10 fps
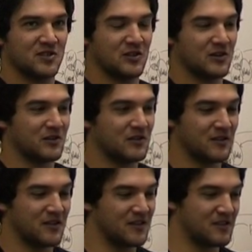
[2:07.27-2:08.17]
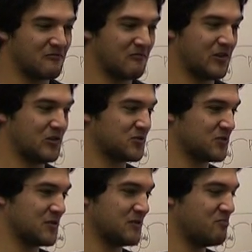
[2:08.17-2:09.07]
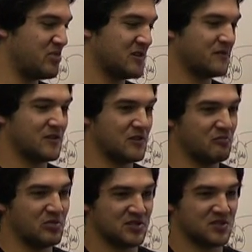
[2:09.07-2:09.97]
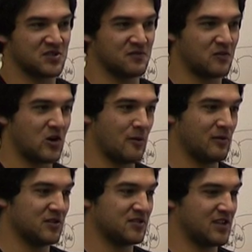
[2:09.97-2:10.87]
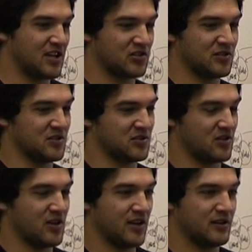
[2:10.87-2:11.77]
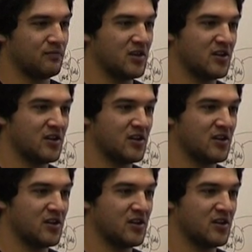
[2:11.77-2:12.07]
You know, the real sort of benefit in a business environment is to actually design